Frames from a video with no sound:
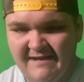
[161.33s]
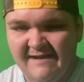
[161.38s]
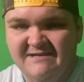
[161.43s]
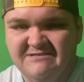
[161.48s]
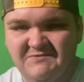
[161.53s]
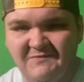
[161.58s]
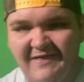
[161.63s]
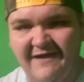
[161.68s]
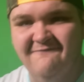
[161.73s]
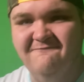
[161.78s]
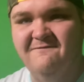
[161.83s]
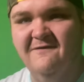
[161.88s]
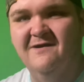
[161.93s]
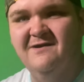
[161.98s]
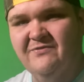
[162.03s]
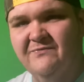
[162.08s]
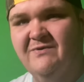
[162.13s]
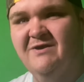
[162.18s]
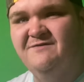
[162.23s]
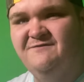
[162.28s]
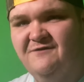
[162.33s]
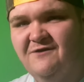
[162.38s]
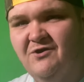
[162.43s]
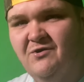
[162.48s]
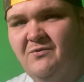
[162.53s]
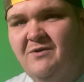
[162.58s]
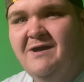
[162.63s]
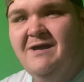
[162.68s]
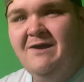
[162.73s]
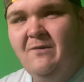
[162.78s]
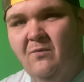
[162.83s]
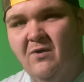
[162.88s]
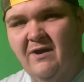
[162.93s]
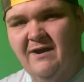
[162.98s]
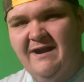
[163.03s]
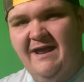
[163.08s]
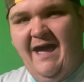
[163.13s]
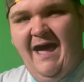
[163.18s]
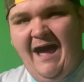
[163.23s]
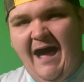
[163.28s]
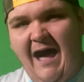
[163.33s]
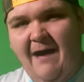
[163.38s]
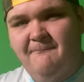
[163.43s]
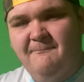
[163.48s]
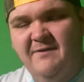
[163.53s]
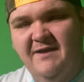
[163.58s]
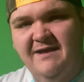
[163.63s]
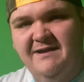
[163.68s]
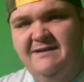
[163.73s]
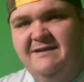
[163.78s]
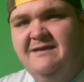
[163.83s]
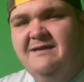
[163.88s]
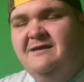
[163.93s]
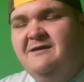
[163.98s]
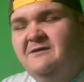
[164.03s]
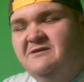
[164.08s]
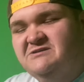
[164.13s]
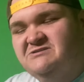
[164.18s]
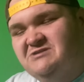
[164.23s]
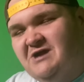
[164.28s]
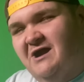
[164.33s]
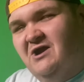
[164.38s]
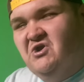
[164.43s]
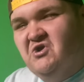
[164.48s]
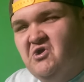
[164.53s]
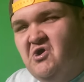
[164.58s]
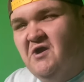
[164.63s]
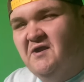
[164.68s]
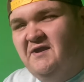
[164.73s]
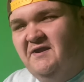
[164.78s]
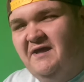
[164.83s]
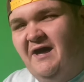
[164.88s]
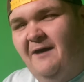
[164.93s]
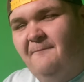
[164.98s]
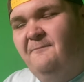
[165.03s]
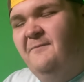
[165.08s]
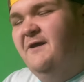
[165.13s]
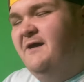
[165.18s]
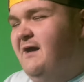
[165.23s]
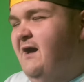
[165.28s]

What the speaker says: So without further ado, we're going to hop in, start cooking up.